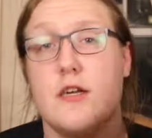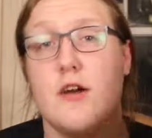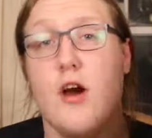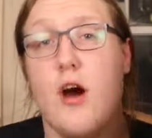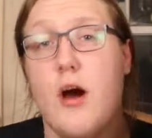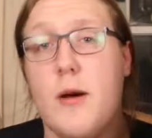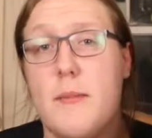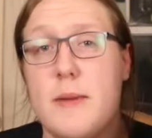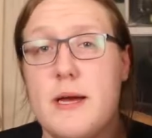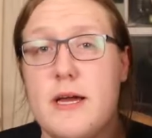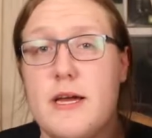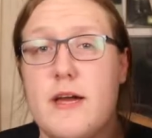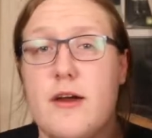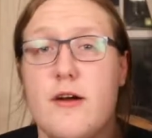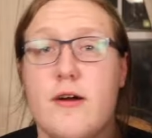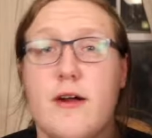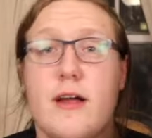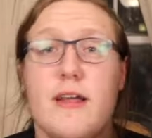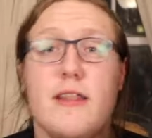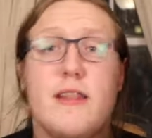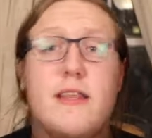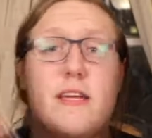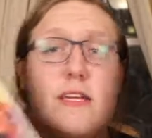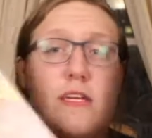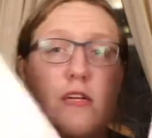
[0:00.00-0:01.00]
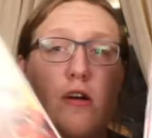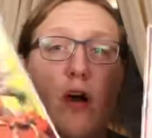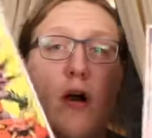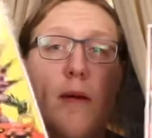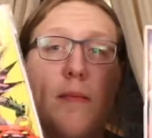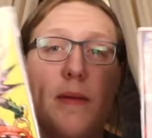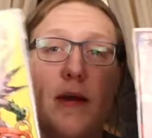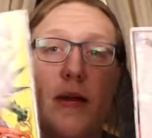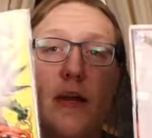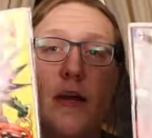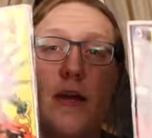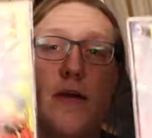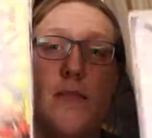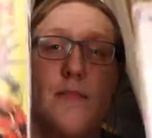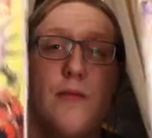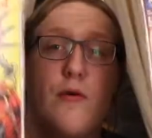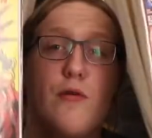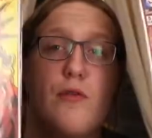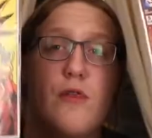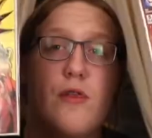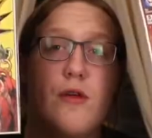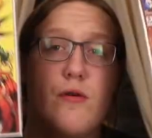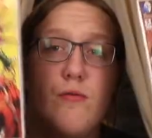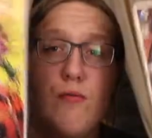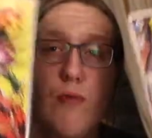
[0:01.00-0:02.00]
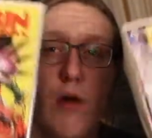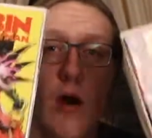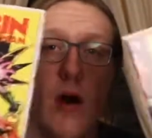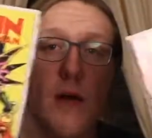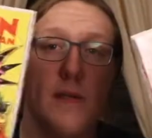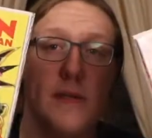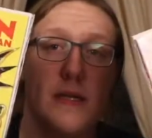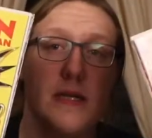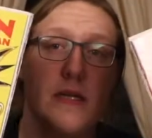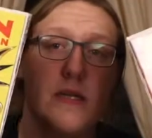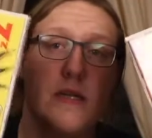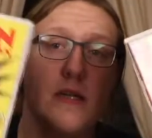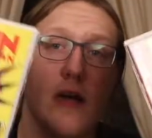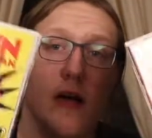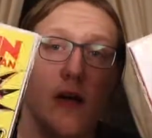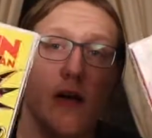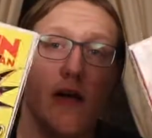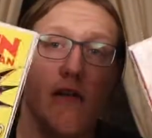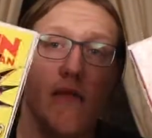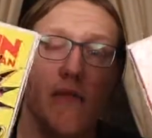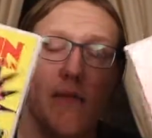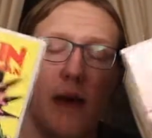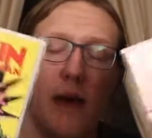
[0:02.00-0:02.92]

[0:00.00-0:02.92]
comic here and this comic here, both the Robin Son of